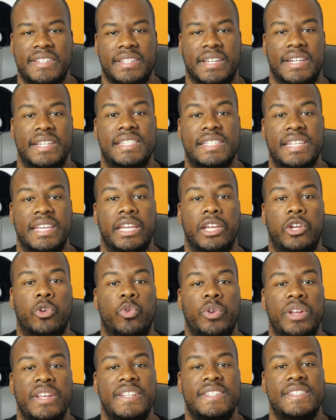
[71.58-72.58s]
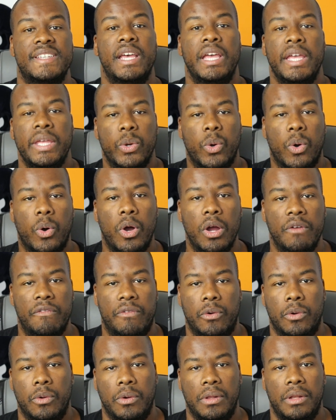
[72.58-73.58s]
sites to increase your
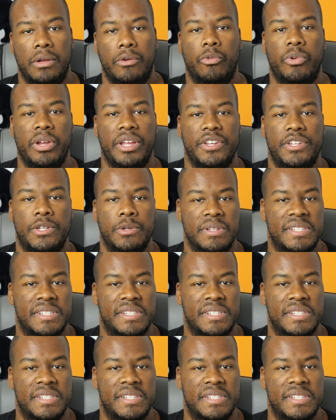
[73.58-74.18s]
overall reach.